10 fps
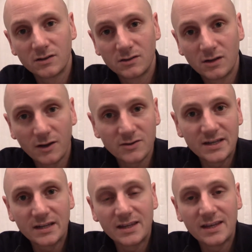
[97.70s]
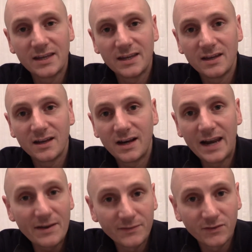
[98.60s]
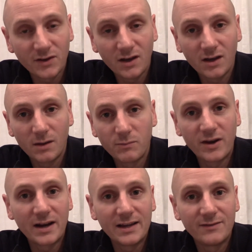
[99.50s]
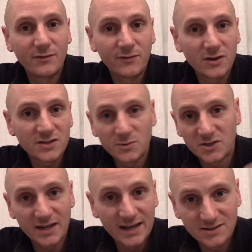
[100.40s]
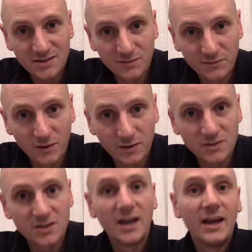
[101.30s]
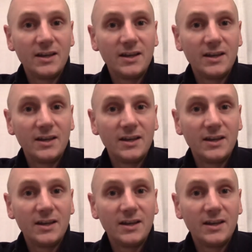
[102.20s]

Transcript: closing the left brake lever first, which connects to the front,